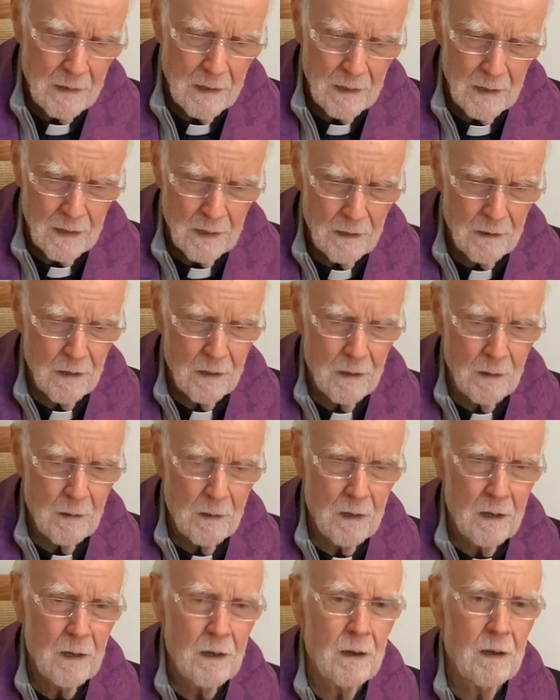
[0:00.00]
uh,
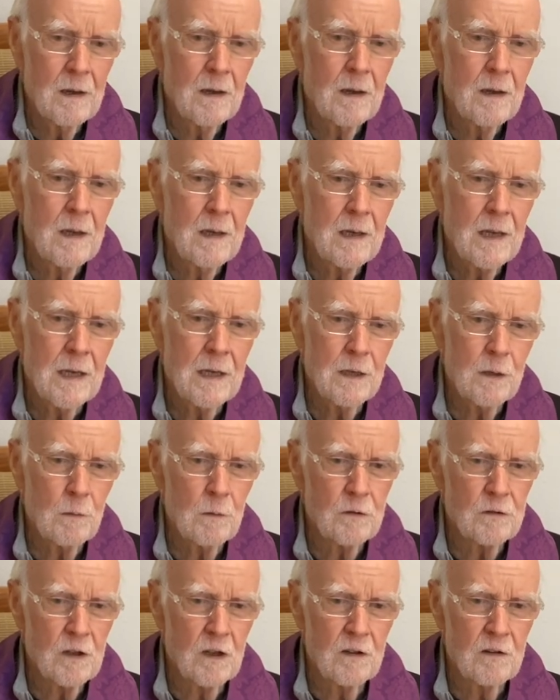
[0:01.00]
uh a lady
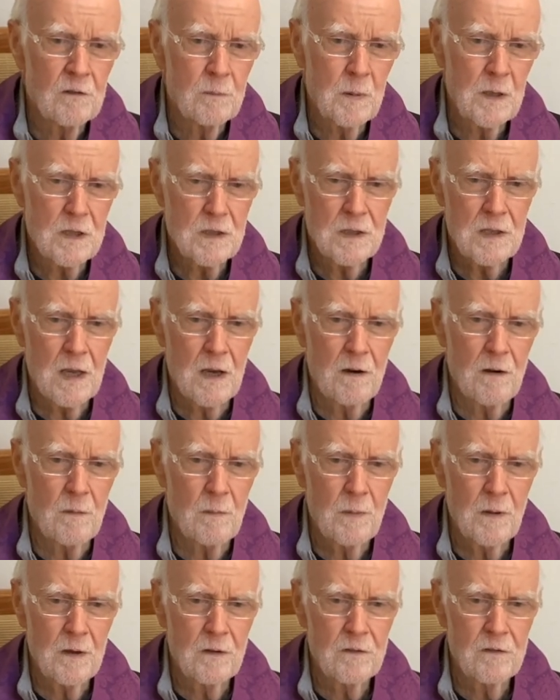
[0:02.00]
who's a speech
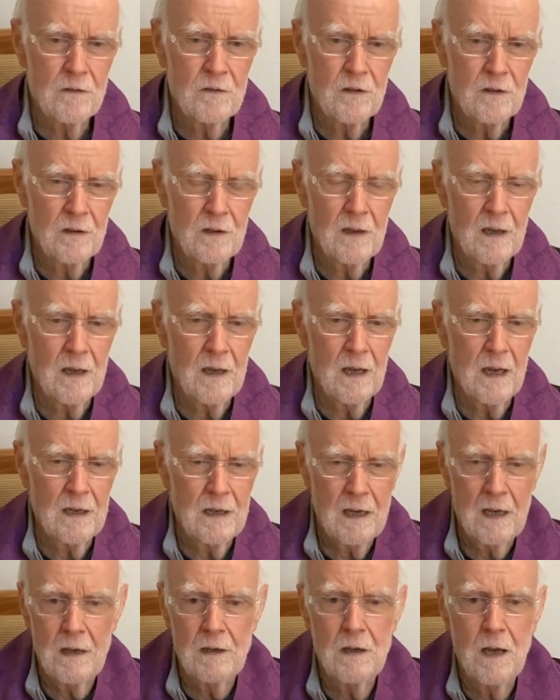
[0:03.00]
therapist.
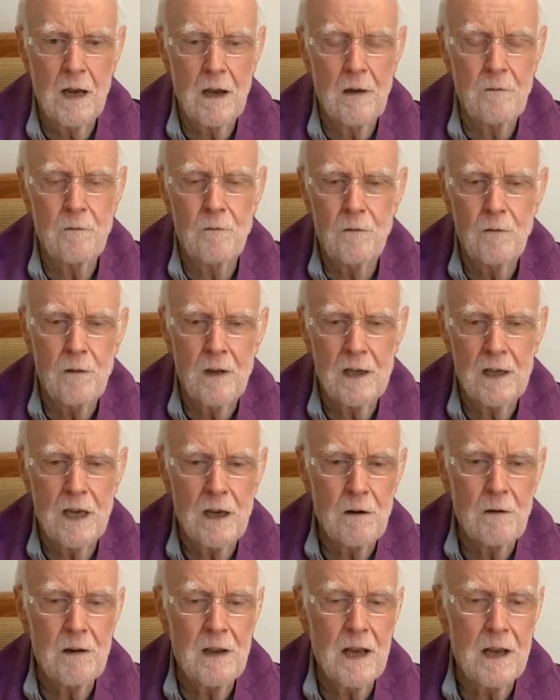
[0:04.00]
I, I, a
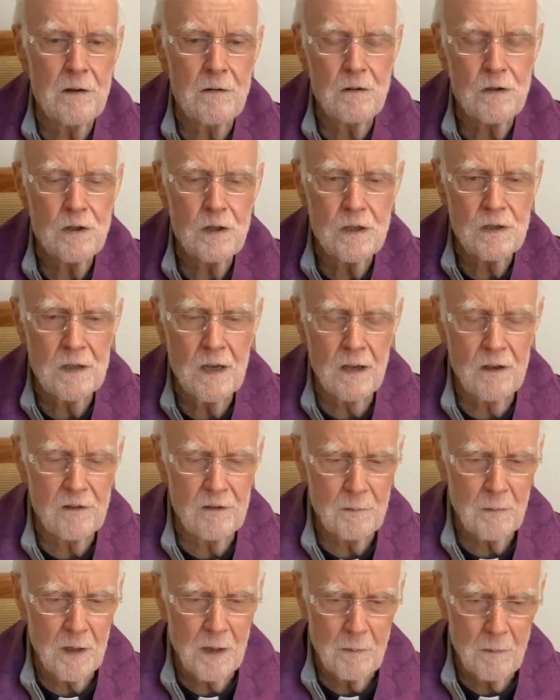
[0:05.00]
year later, she
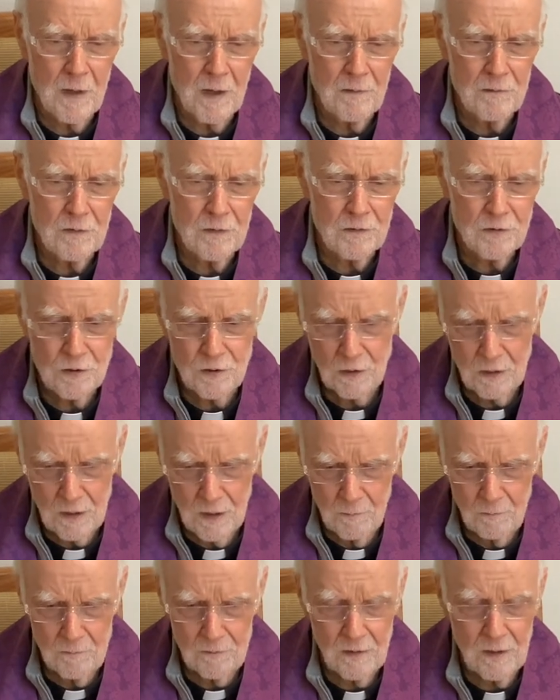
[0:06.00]
tells me about it. She
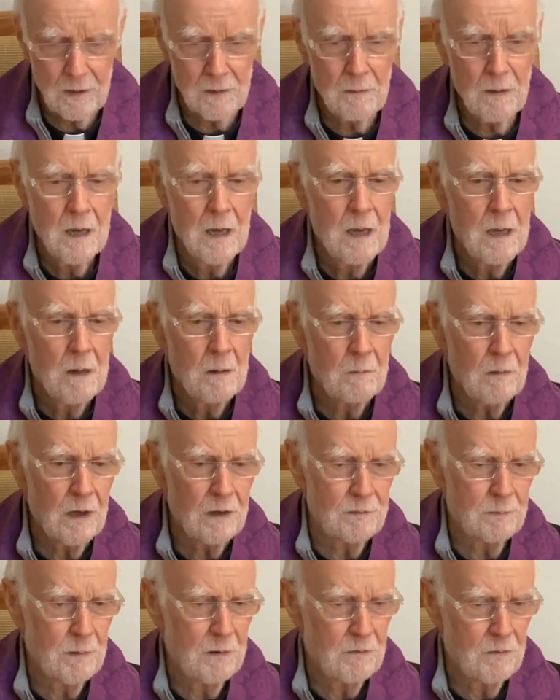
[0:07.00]
comes in,
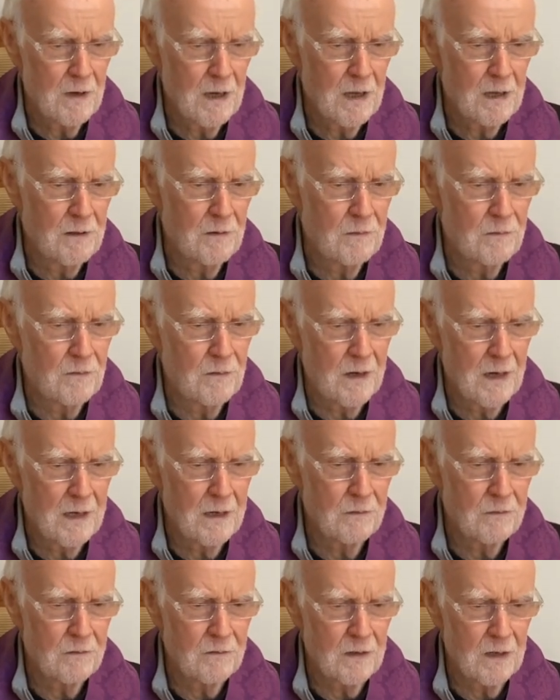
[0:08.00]
bless me, Father, for I
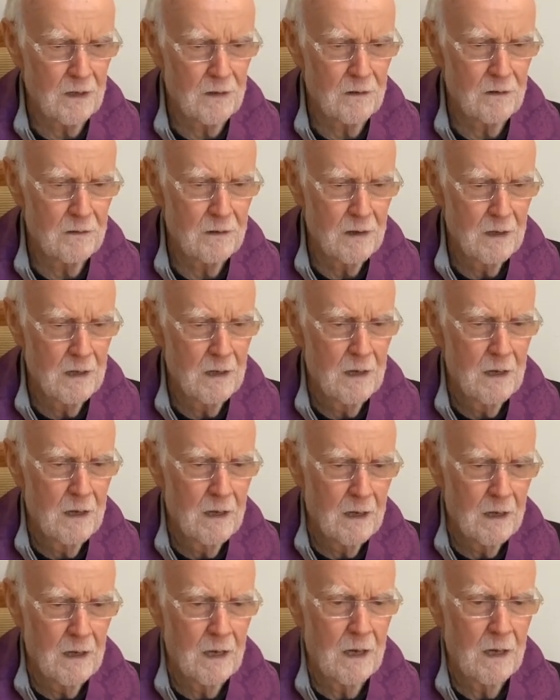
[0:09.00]
have sinned.
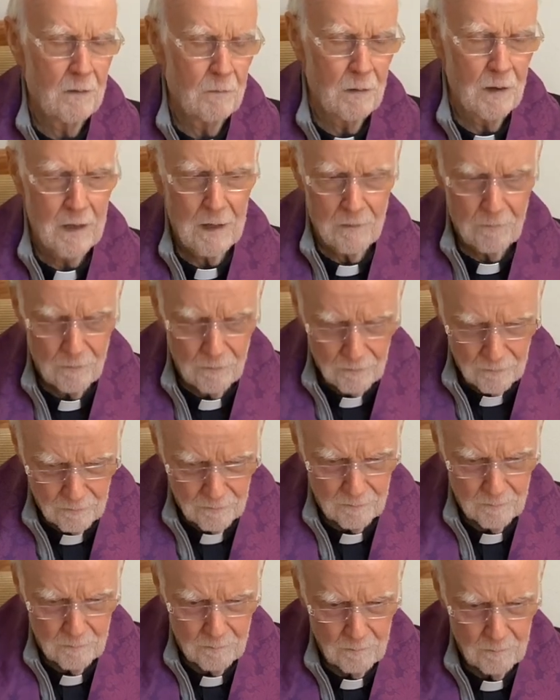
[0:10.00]
whatever
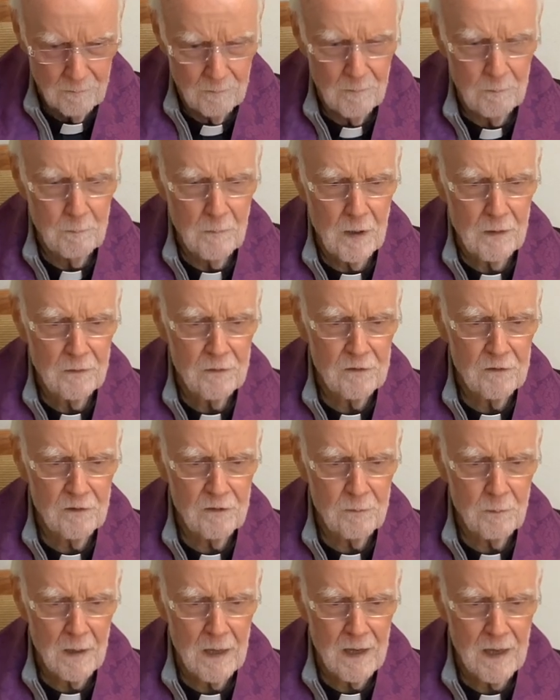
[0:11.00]
months
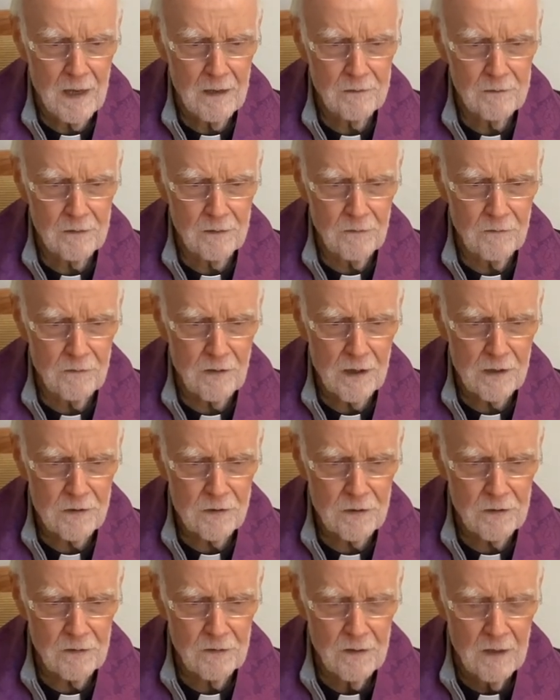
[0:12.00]
since my last
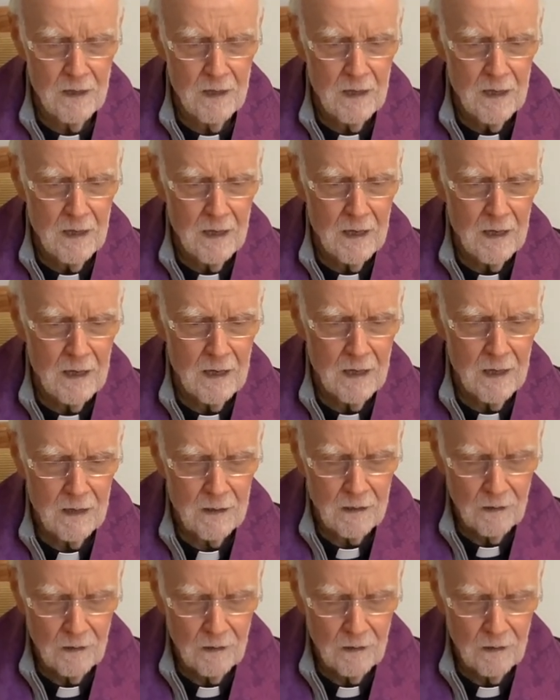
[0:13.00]
confession, uh,